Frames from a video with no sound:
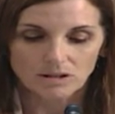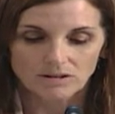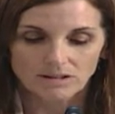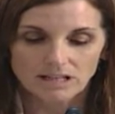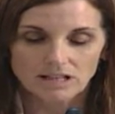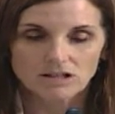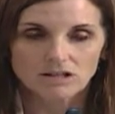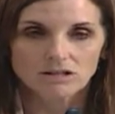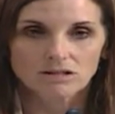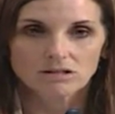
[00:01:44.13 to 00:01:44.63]
our
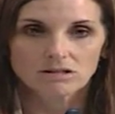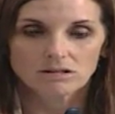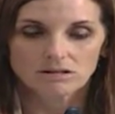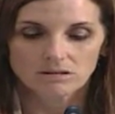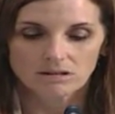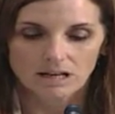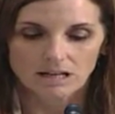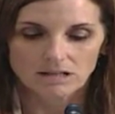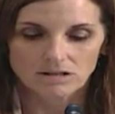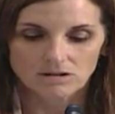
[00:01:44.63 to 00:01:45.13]
nation's
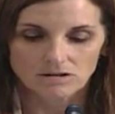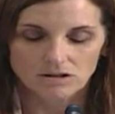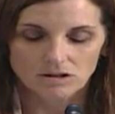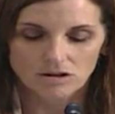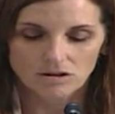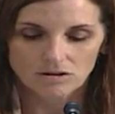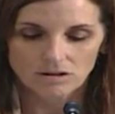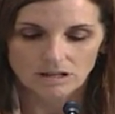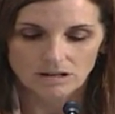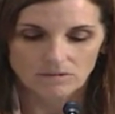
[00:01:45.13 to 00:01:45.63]
national
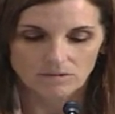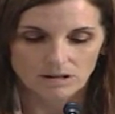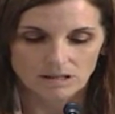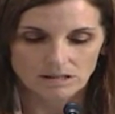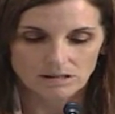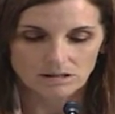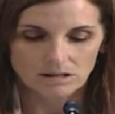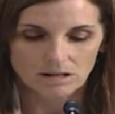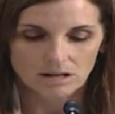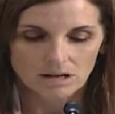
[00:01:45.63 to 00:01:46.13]
security at
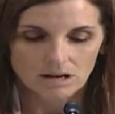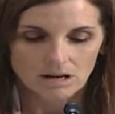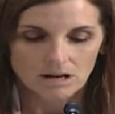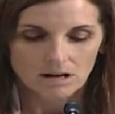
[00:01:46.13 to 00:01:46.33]
risk.